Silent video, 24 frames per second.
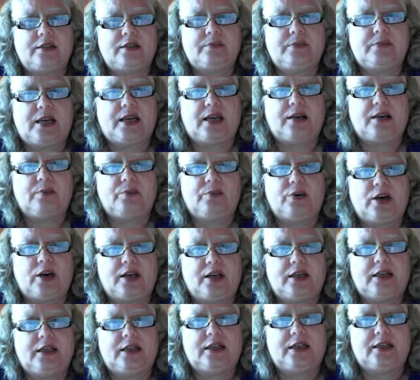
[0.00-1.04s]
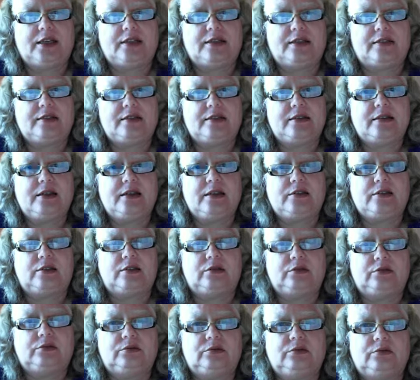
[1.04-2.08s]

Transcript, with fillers: to make a product like this illegal.